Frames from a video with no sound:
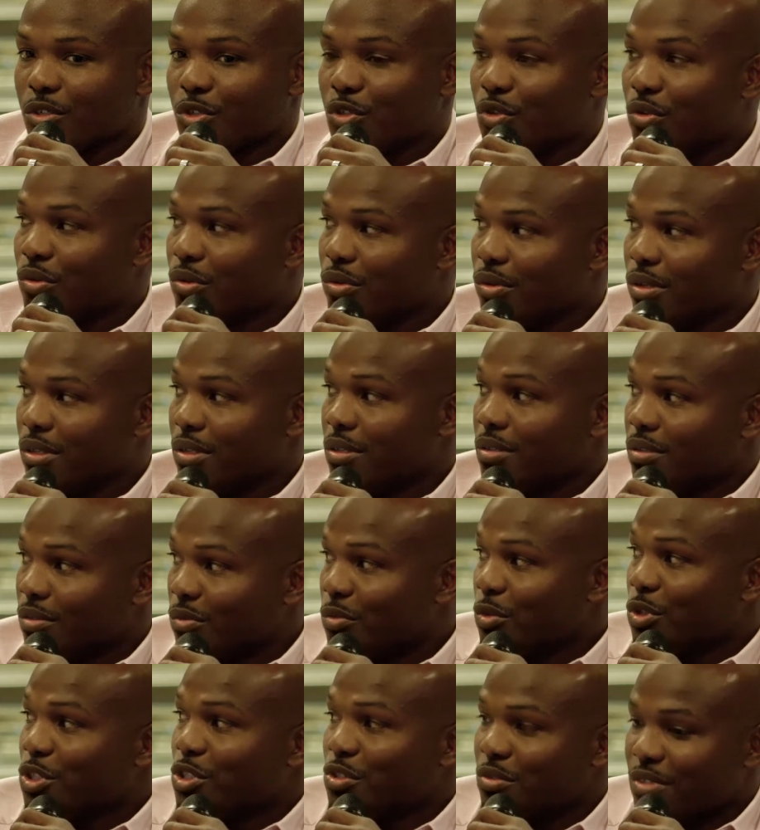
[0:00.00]
doing
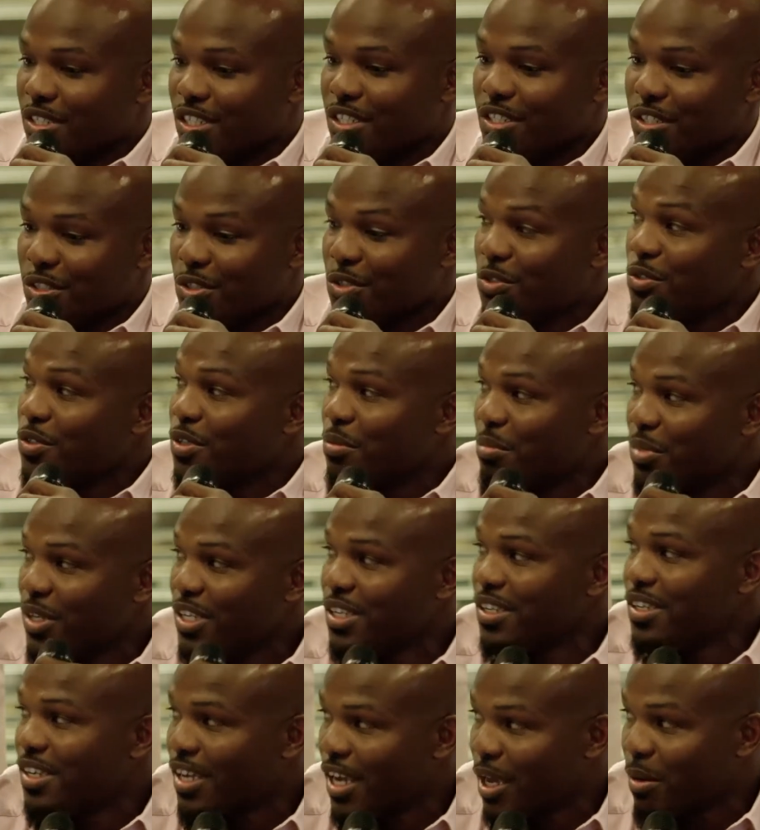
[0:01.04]
what you need to do to
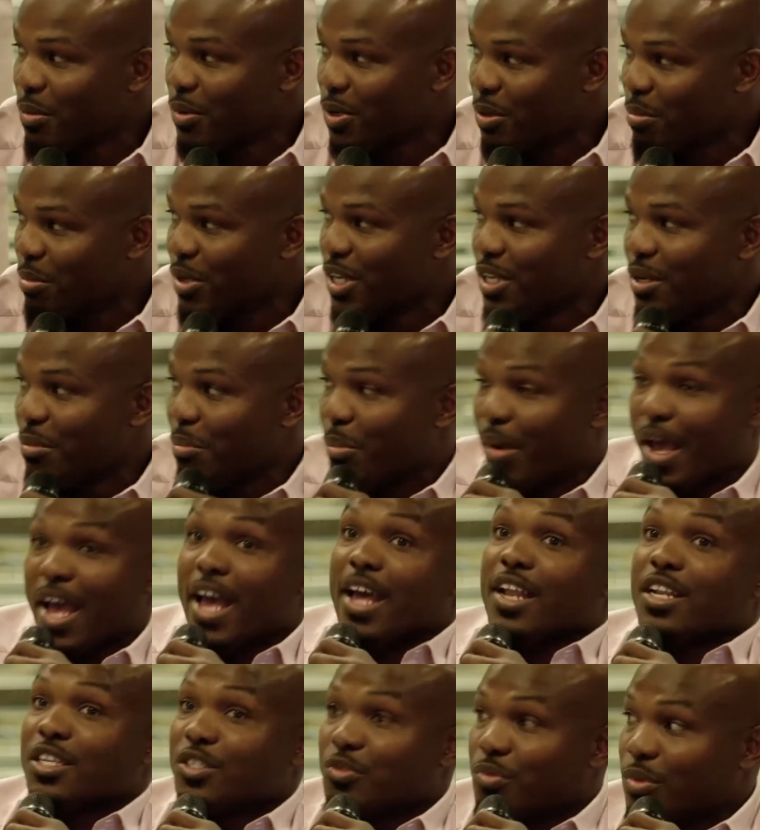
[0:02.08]
be able to be the
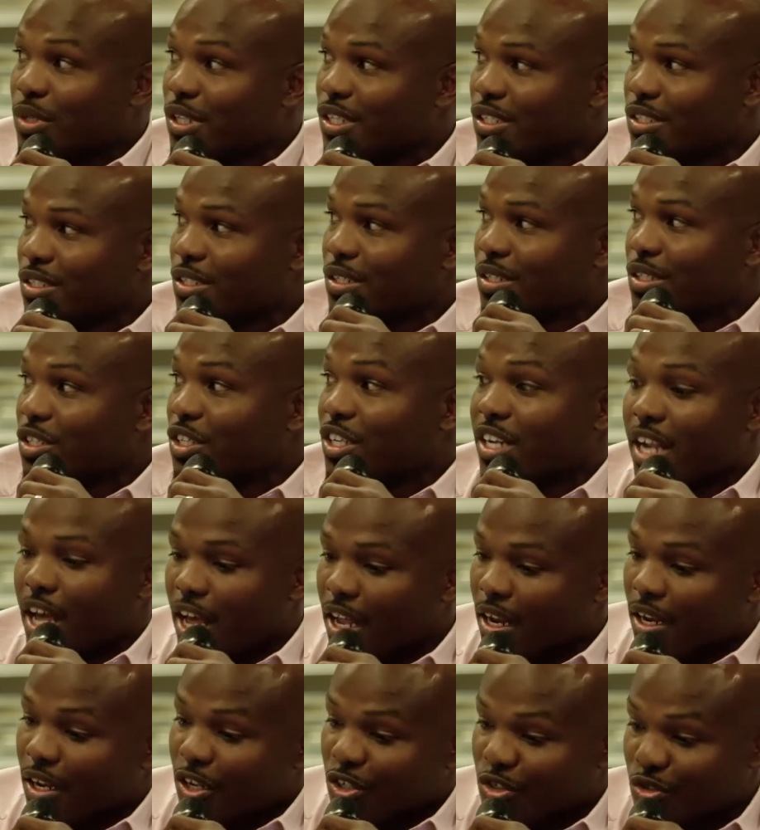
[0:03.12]
baddest realtor. You're
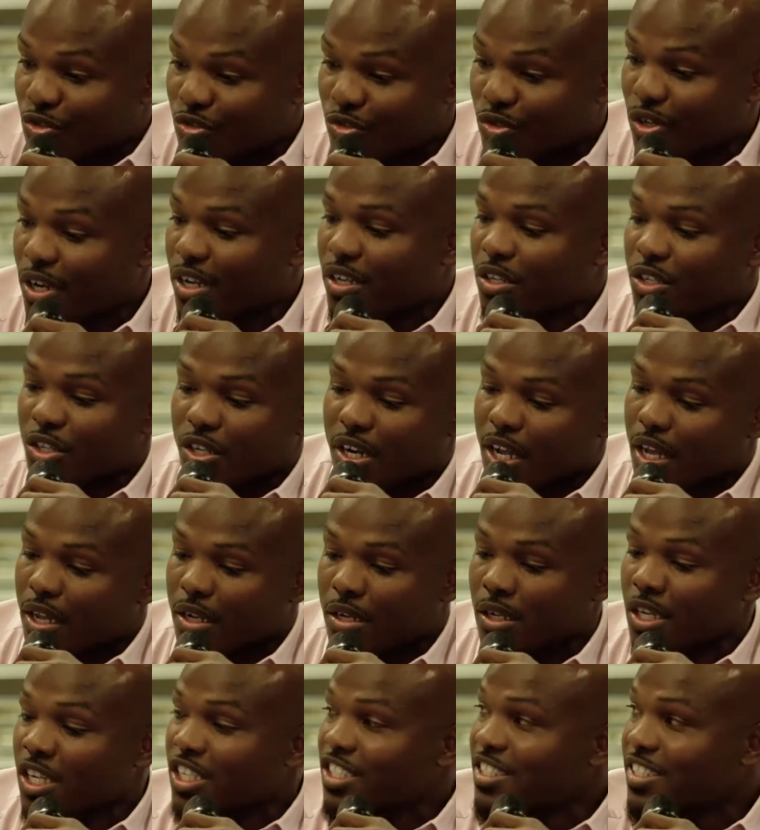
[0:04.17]
not strutting, you're
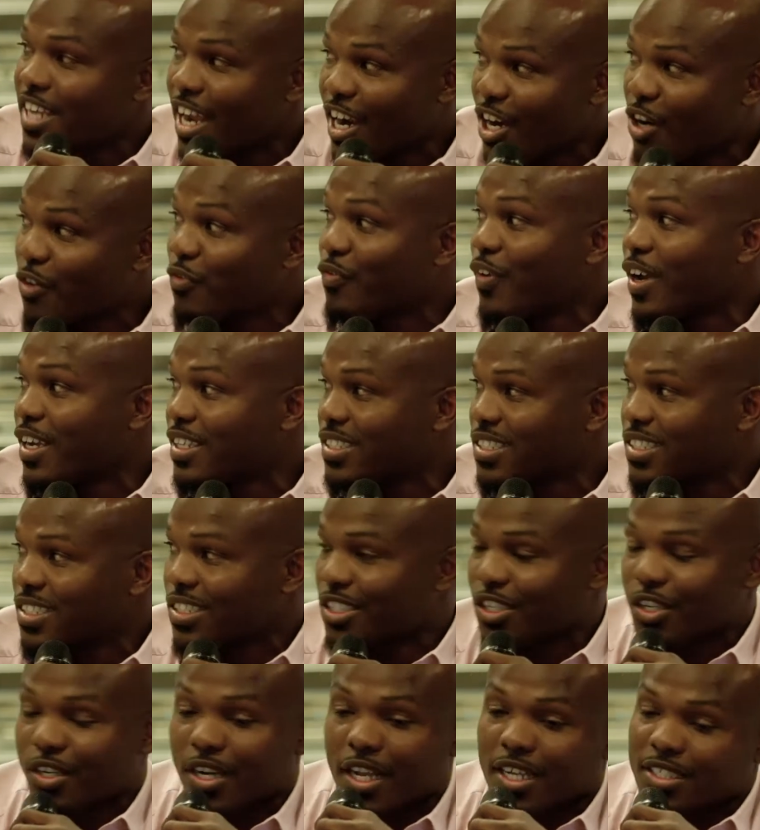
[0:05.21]
not
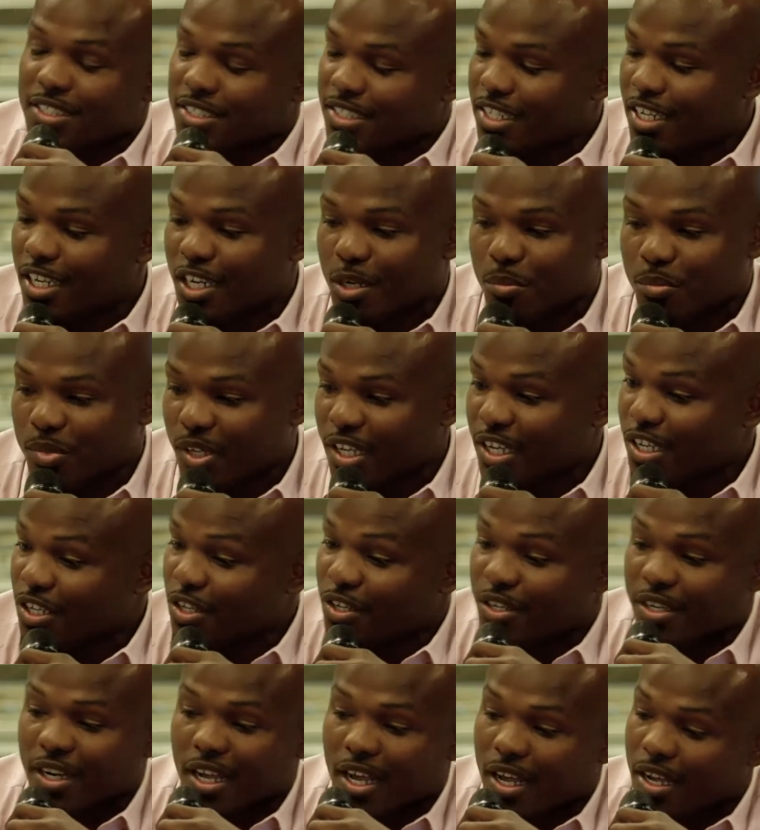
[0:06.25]
sacrificing, you're not staying up late,
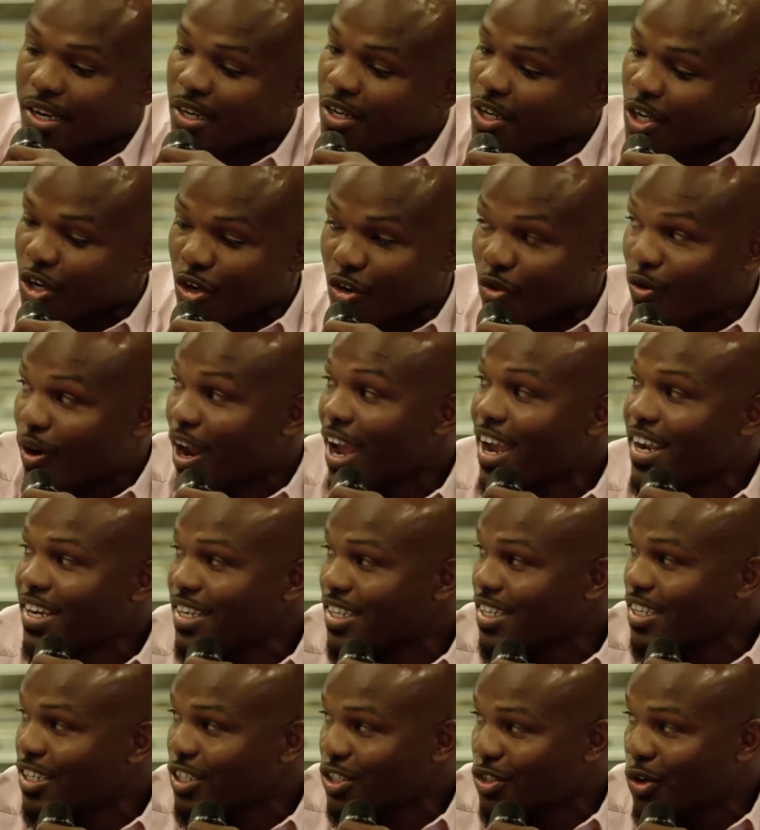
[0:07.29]
you're not
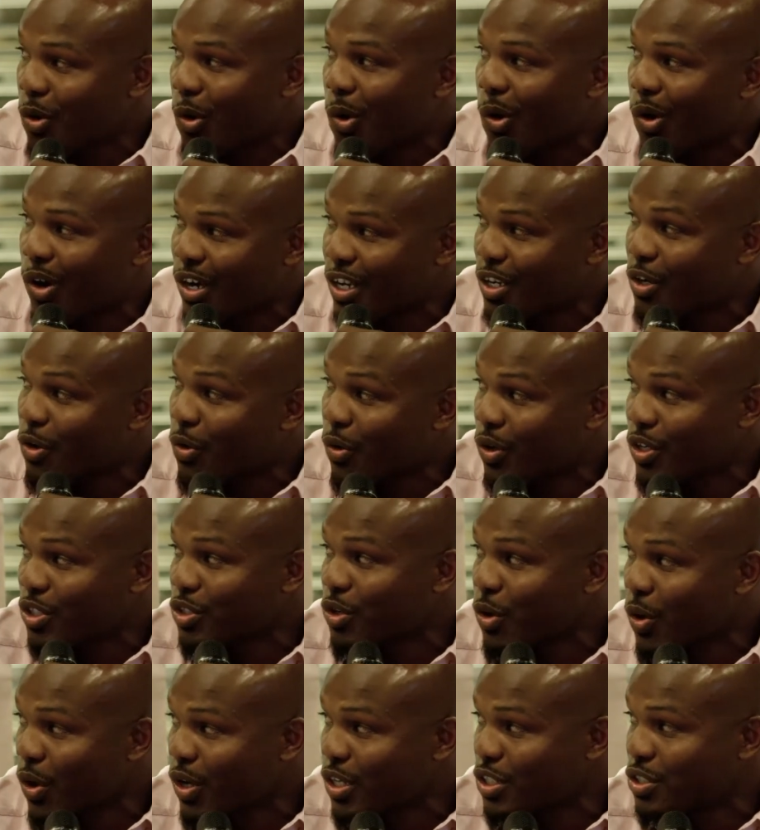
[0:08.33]
grinding as hard and going as
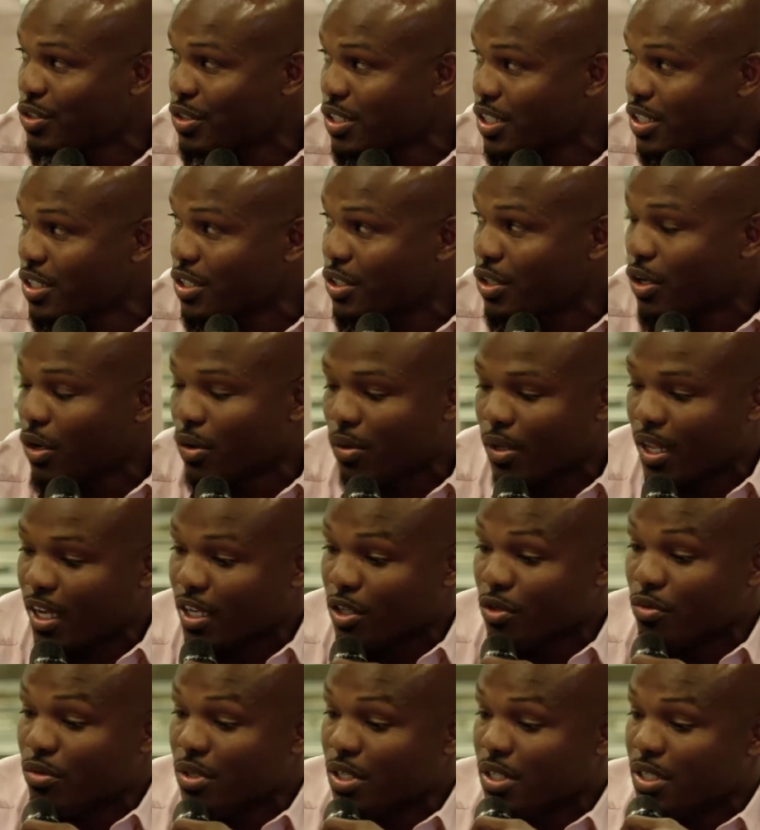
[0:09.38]
hard as you need to go.
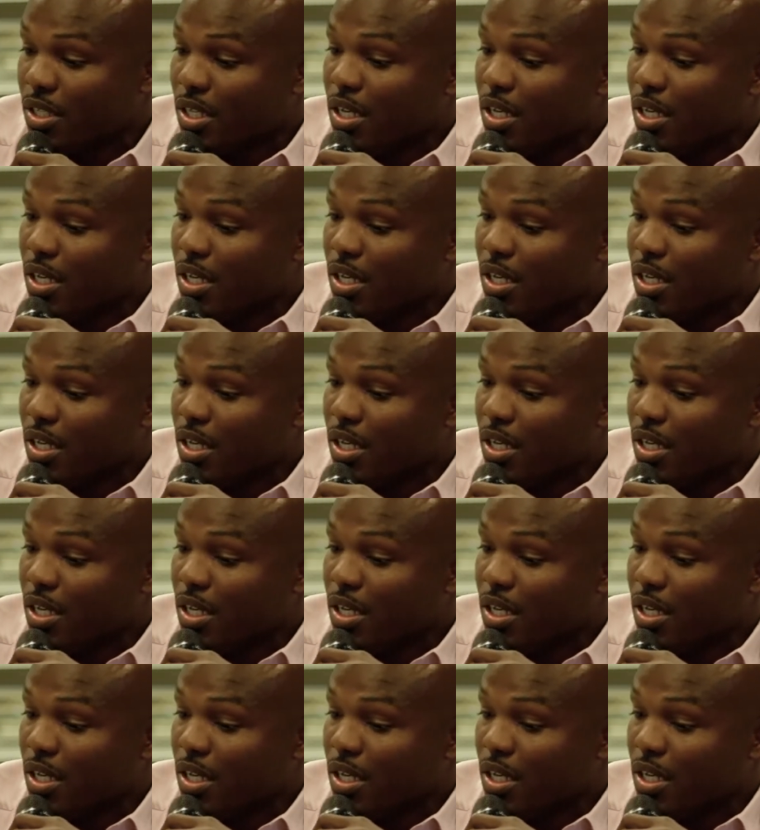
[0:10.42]
Like you need